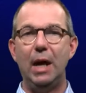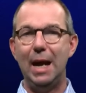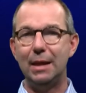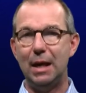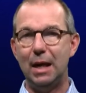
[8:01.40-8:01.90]

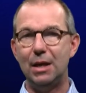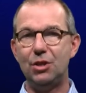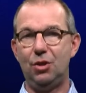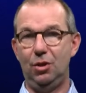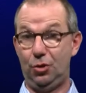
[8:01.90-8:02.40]
analyze
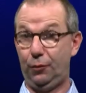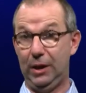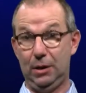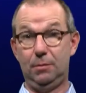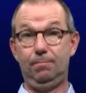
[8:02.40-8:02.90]
a
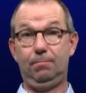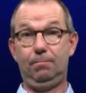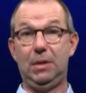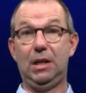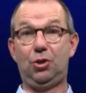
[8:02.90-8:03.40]
sphere
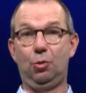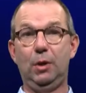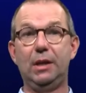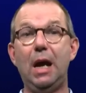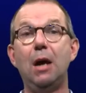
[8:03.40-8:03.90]
that is
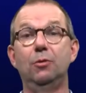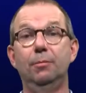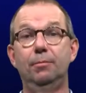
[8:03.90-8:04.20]
cooling down.